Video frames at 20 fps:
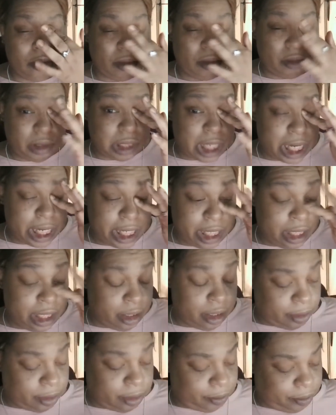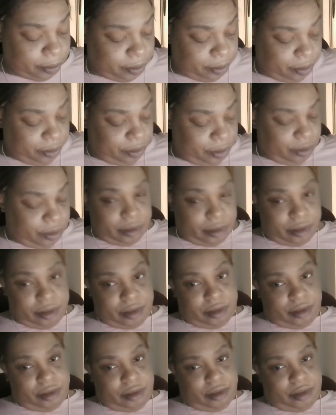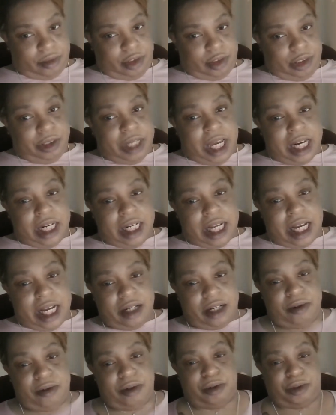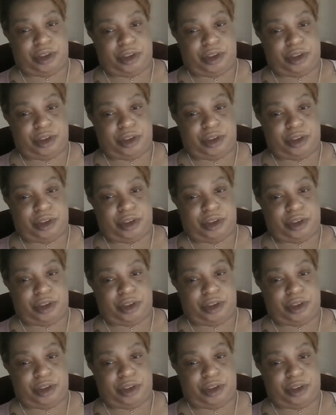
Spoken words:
Like, you got a lot going on,